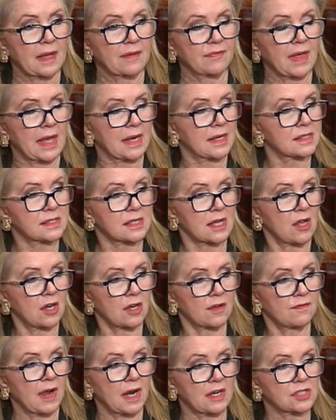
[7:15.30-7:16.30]
That is
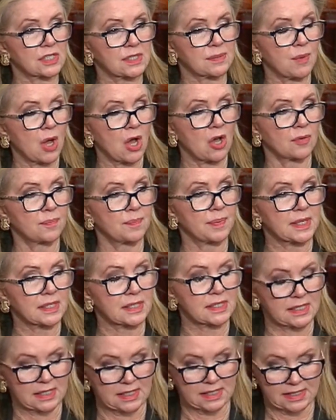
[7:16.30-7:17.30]
all of our small
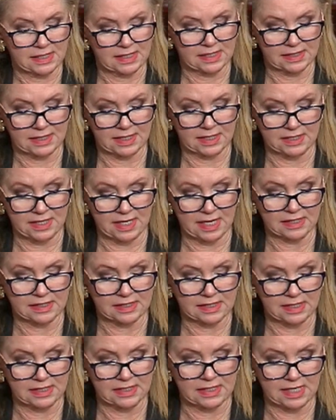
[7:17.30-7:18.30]
businesses, and
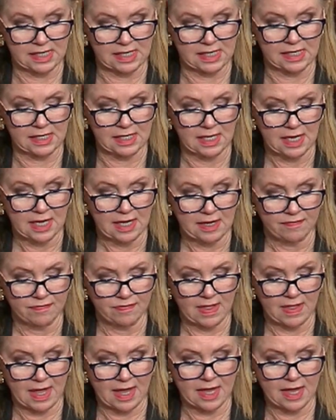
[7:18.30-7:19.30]
yes,
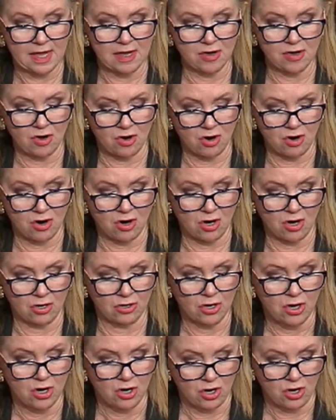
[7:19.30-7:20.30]
indeed, they
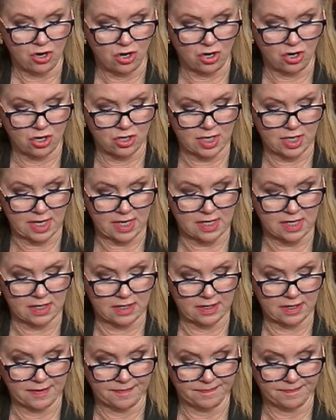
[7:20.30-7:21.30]
are
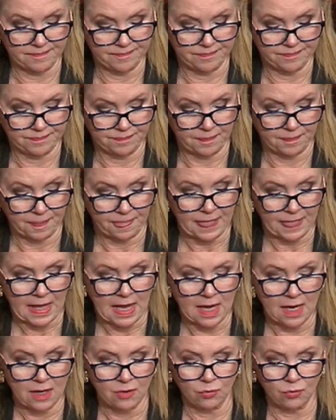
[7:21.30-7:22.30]
hurting.
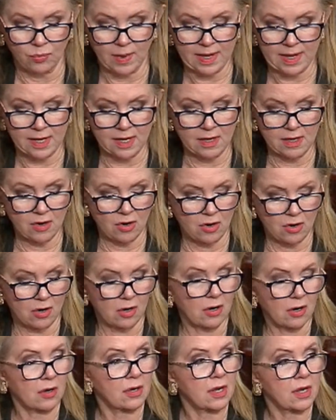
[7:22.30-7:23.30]
We
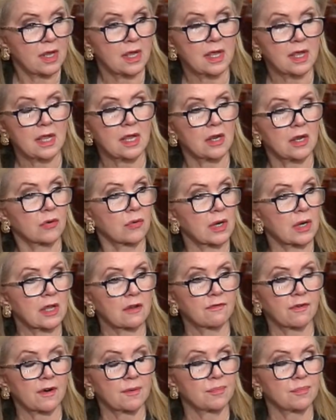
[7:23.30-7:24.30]
are
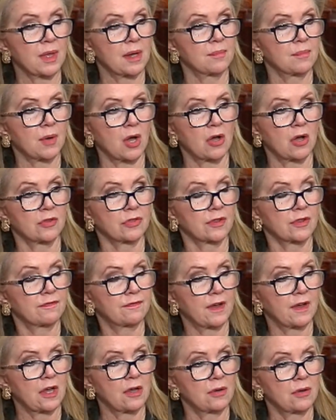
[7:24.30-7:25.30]
hearing from them on the
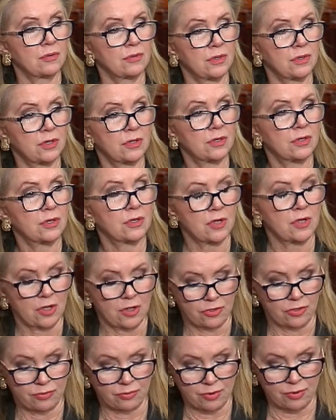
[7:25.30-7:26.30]

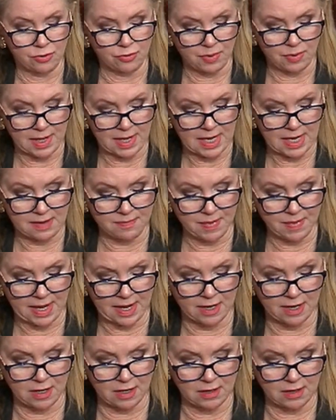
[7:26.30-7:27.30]
phone, through
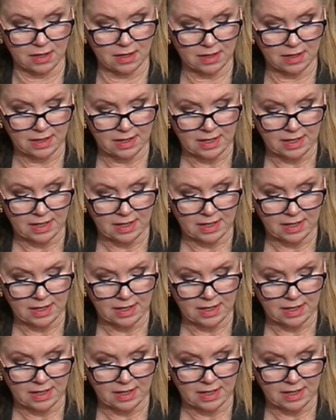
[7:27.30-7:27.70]
email.